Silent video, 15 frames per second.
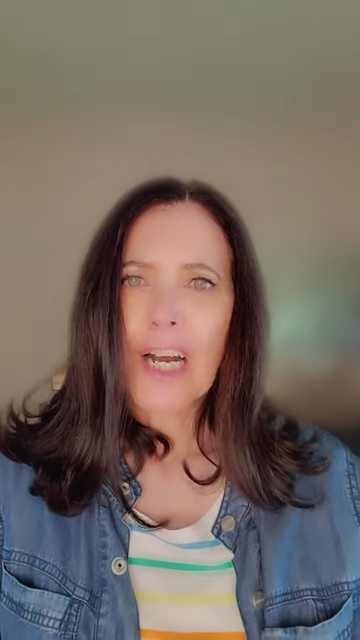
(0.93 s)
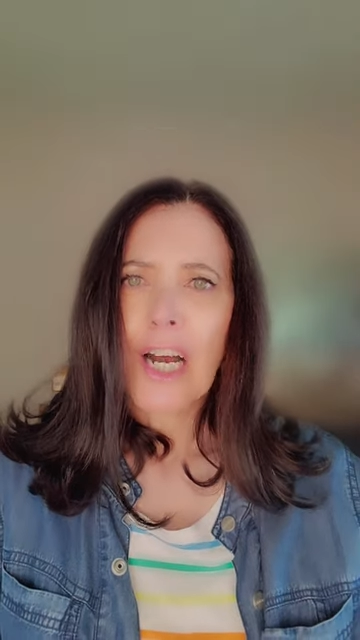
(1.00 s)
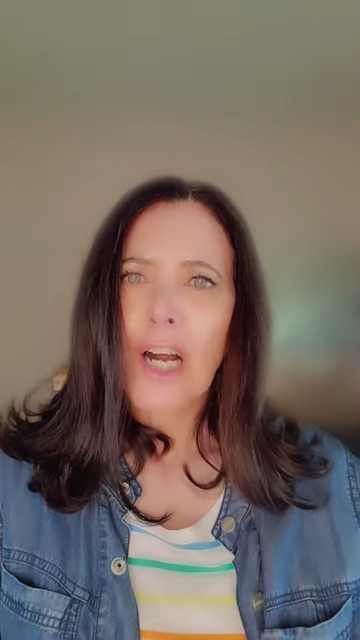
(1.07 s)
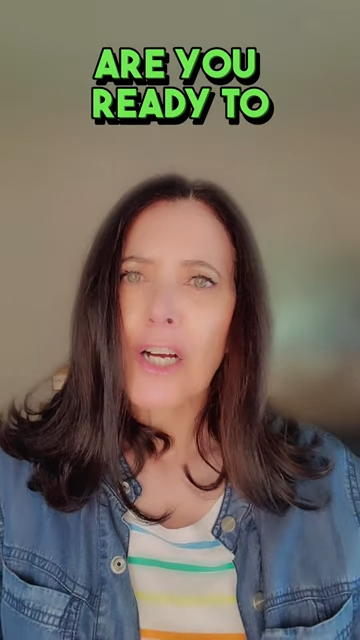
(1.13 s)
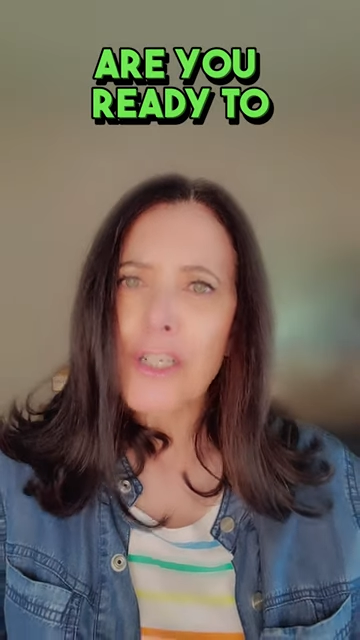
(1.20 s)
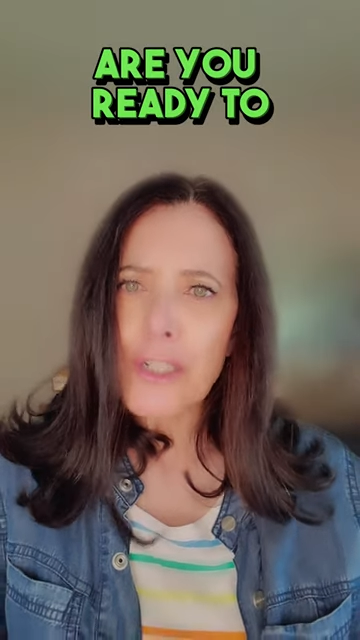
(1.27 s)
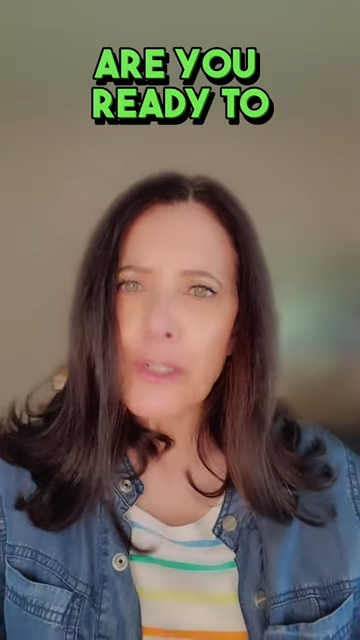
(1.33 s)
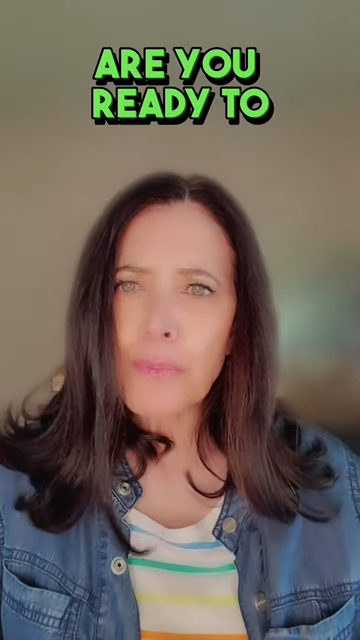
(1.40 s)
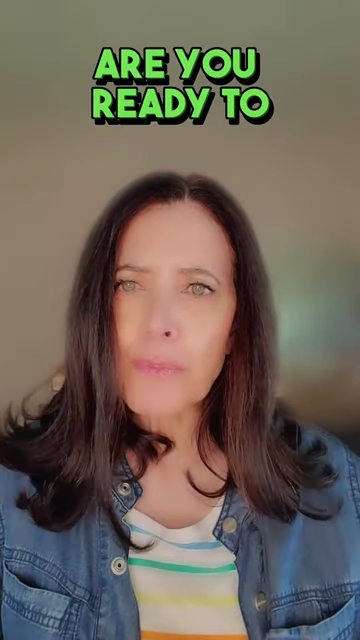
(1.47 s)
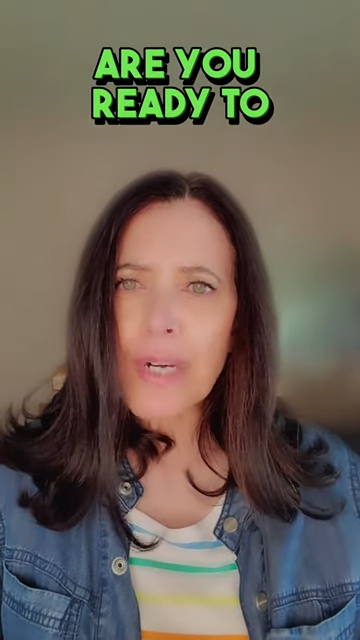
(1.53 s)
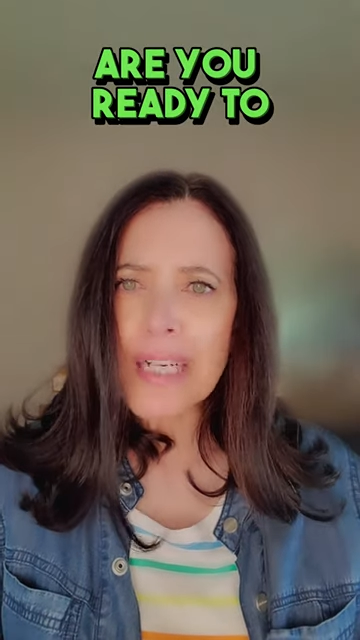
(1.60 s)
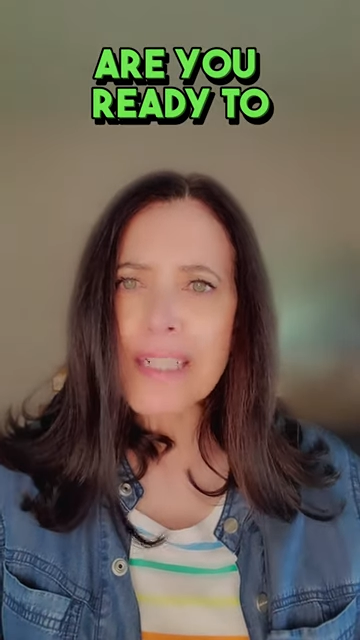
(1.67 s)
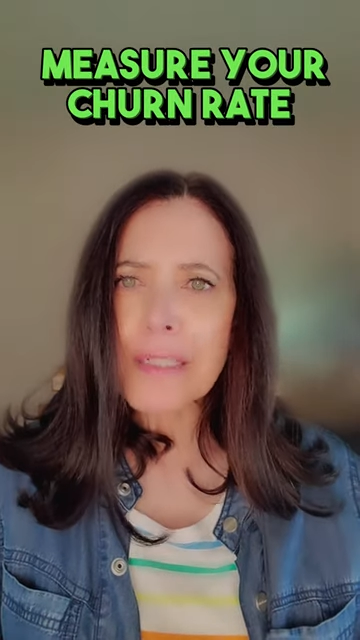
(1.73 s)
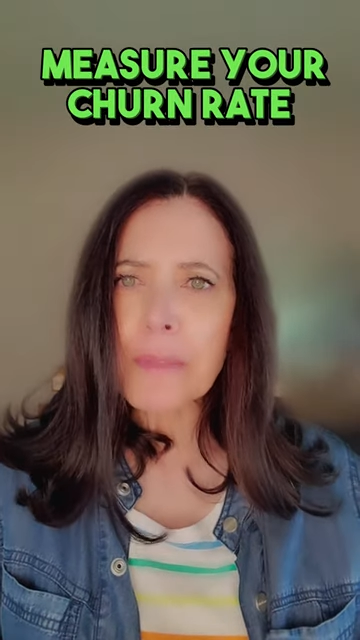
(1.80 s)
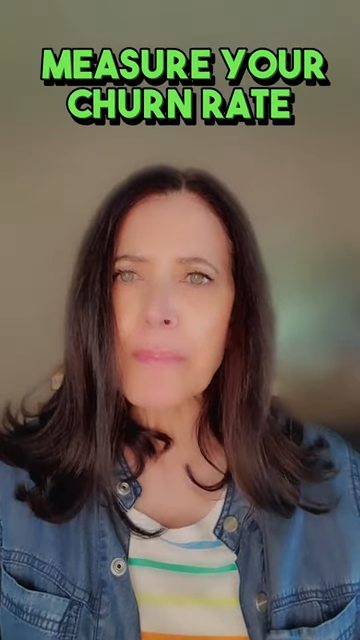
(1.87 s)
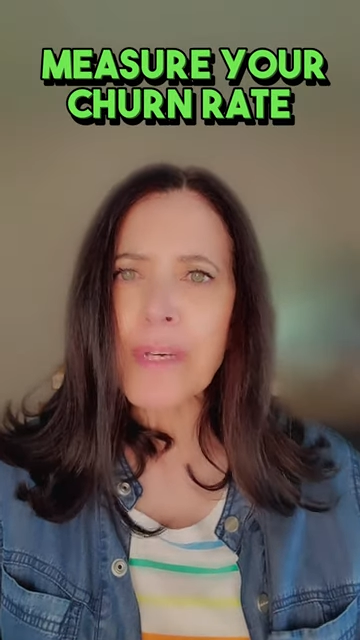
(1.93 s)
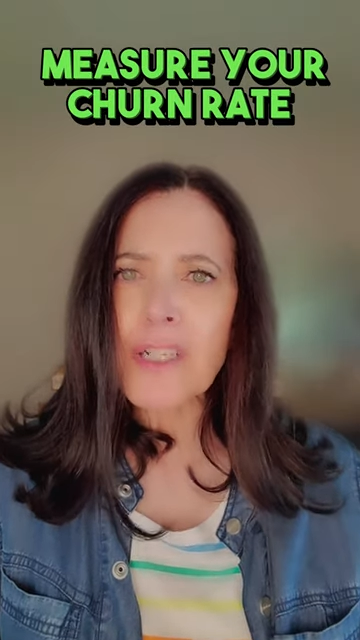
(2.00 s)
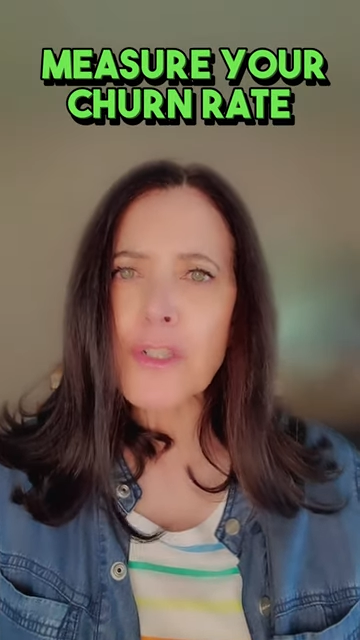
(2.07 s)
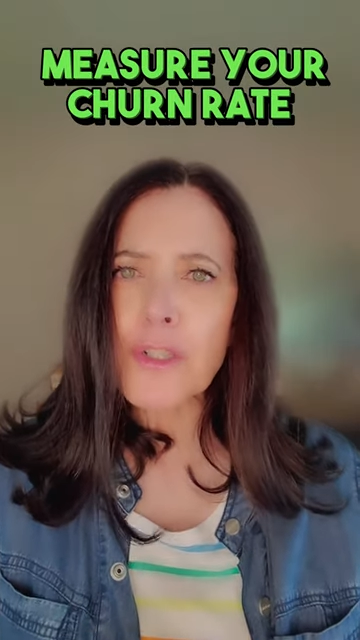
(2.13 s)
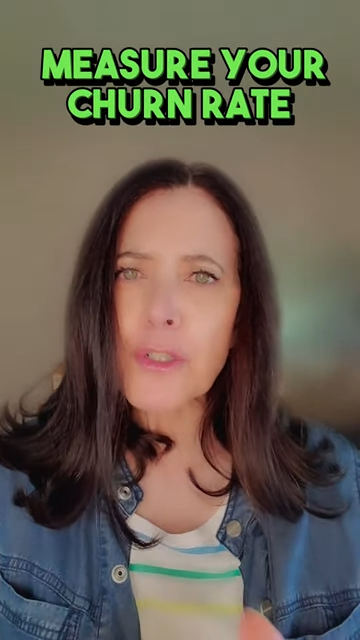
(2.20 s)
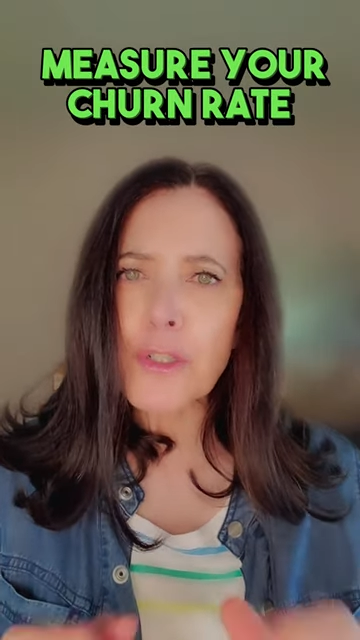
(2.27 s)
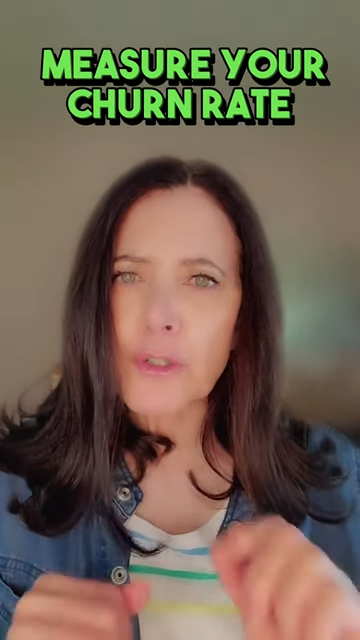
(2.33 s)
Are you ready to
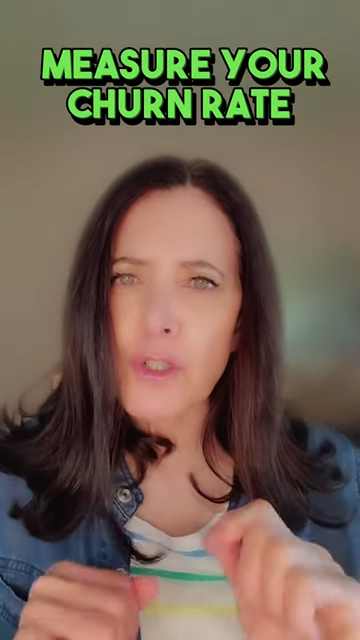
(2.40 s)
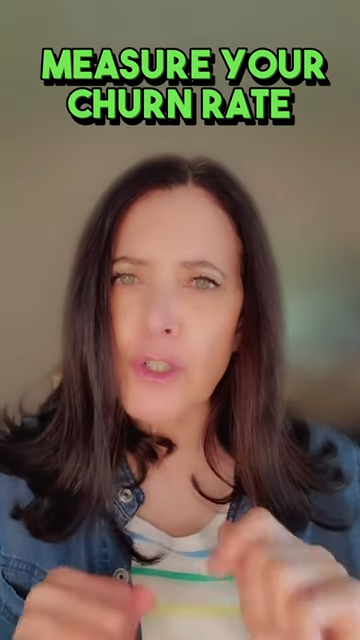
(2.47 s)
measure your